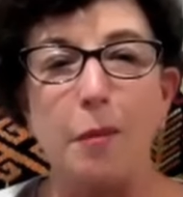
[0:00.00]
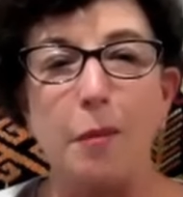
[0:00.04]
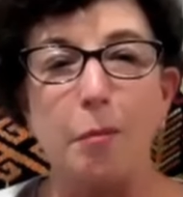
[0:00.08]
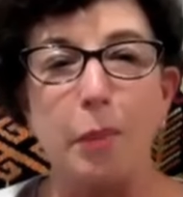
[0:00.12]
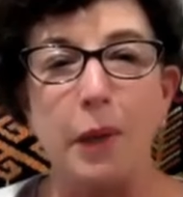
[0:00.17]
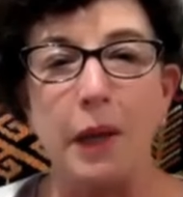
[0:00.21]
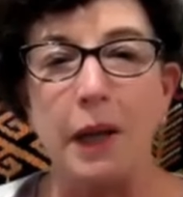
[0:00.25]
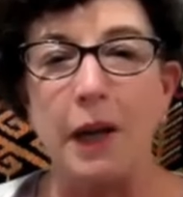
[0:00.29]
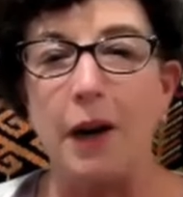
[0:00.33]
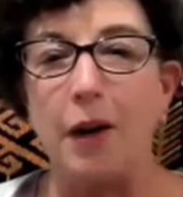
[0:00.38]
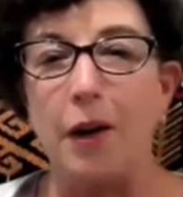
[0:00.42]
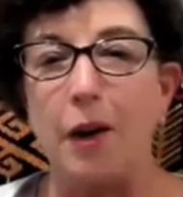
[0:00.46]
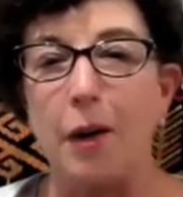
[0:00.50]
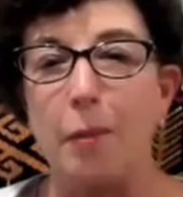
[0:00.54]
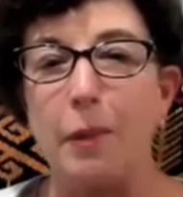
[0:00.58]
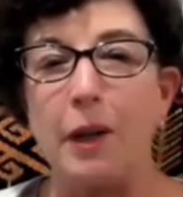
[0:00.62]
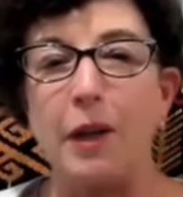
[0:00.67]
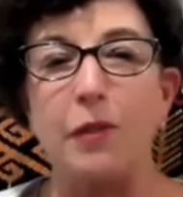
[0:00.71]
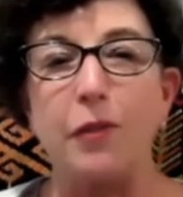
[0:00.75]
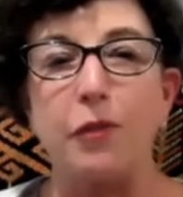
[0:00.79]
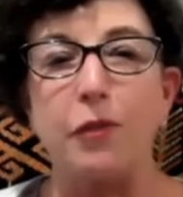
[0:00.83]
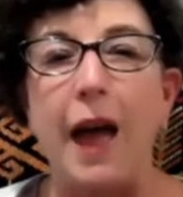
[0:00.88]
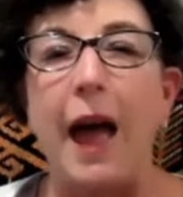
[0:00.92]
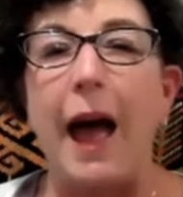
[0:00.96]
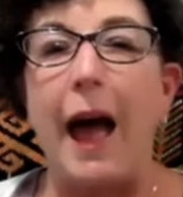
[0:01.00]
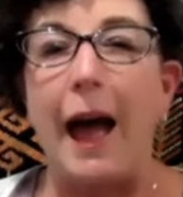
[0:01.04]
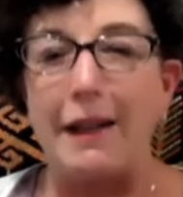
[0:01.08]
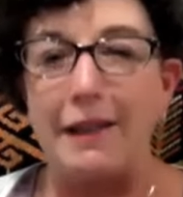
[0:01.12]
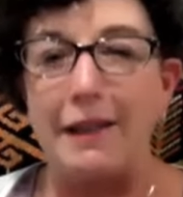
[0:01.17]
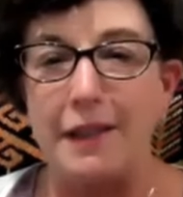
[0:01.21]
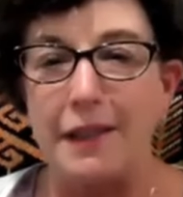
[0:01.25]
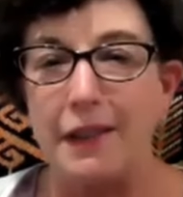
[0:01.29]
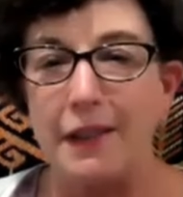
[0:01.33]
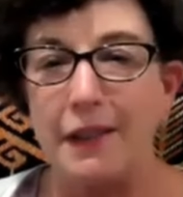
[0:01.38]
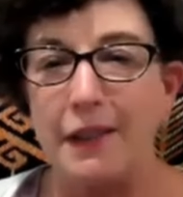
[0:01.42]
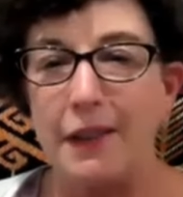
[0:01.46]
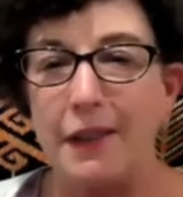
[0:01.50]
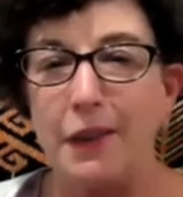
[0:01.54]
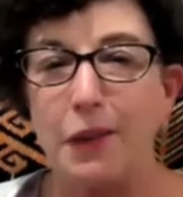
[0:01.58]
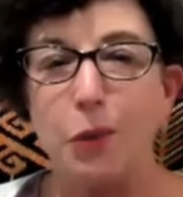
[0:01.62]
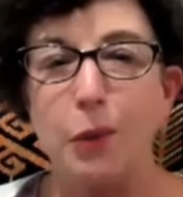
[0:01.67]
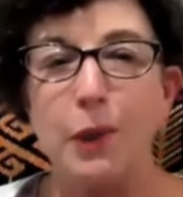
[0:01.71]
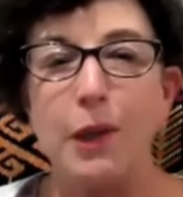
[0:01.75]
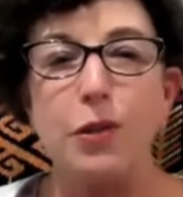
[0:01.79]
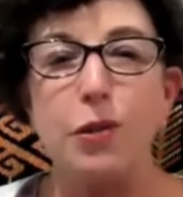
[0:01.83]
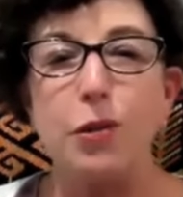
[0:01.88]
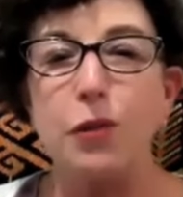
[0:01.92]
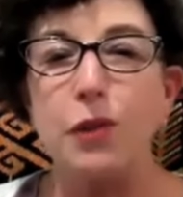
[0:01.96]
and beer in a big vat.
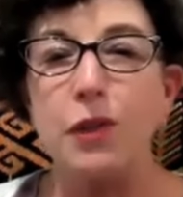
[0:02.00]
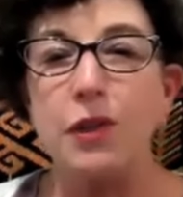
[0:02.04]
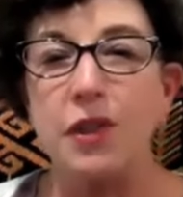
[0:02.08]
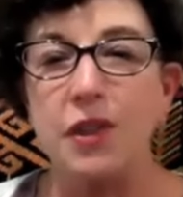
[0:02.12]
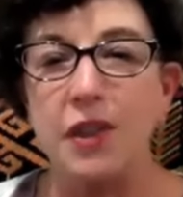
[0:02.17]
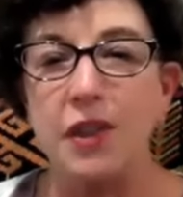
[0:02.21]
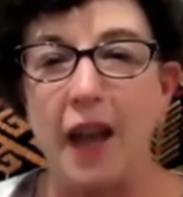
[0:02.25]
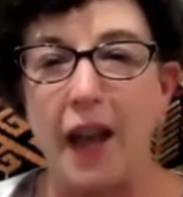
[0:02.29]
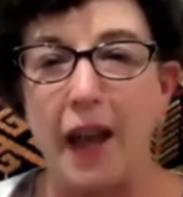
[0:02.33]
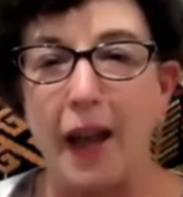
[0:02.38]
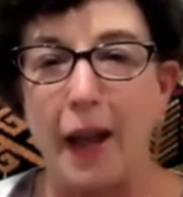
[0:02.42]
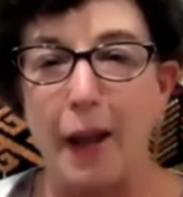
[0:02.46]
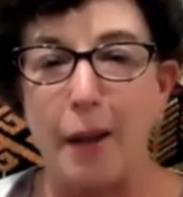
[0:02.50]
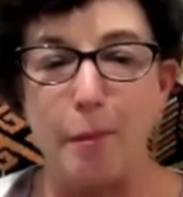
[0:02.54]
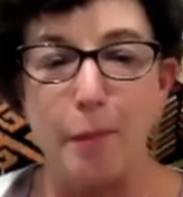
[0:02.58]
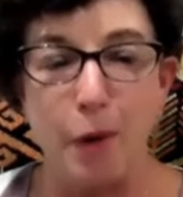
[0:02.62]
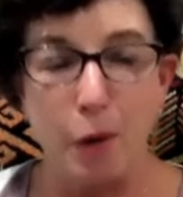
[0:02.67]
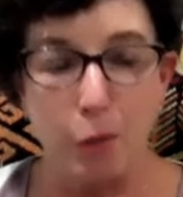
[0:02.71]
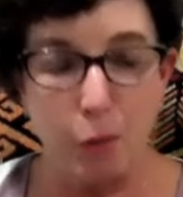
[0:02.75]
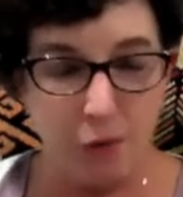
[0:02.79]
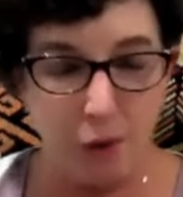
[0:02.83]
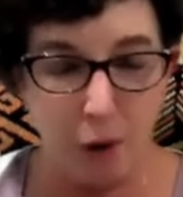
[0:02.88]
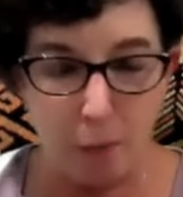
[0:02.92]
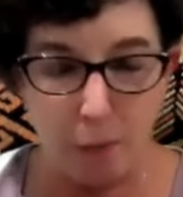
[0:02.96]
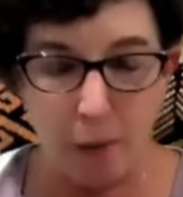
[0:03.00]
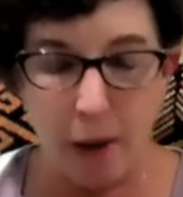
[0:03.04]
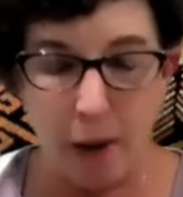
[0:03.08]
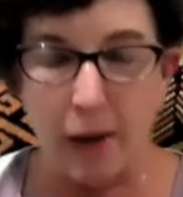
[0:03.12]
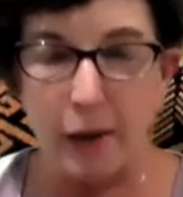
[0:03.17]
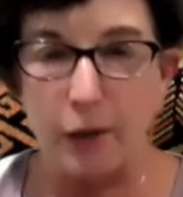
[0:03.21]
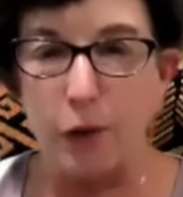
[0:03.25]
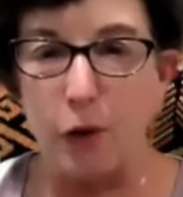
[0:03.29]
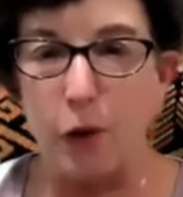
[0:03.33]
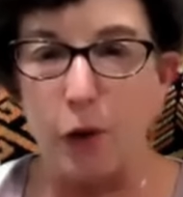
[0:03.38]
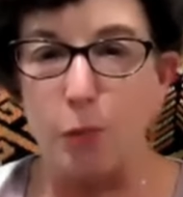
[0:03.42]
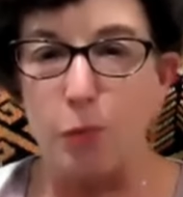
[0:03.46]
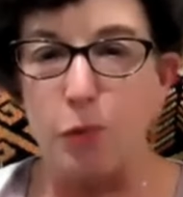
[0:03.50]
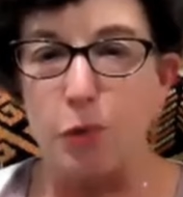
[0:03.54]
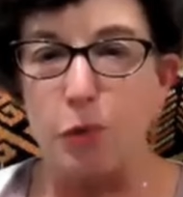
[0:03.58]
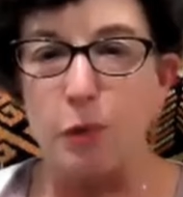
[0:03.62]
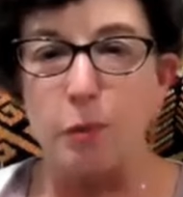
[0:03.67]
We do the same with our microbes.